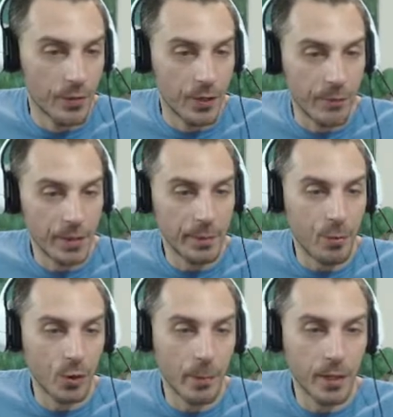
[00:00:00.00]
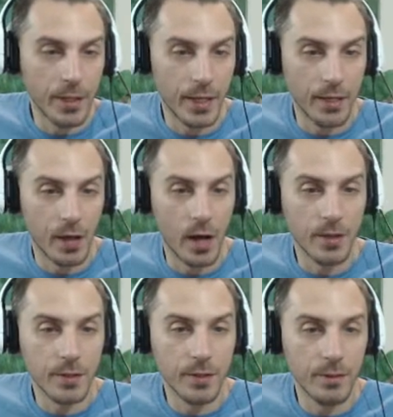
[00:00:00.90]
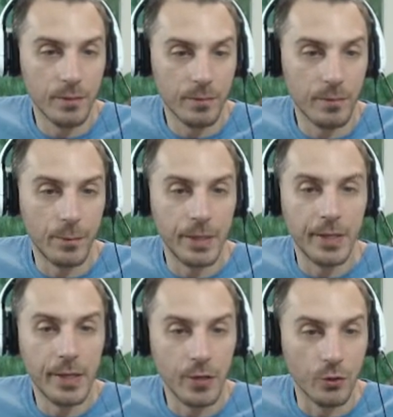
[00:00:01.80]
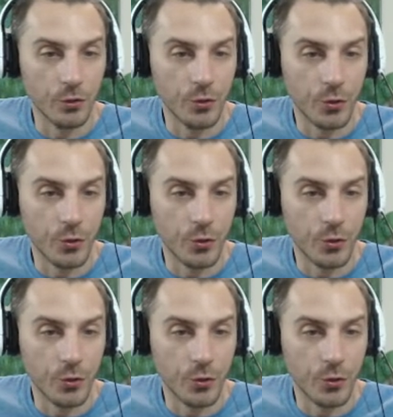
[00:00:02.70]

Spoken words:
The defending Pokemon cannot be healed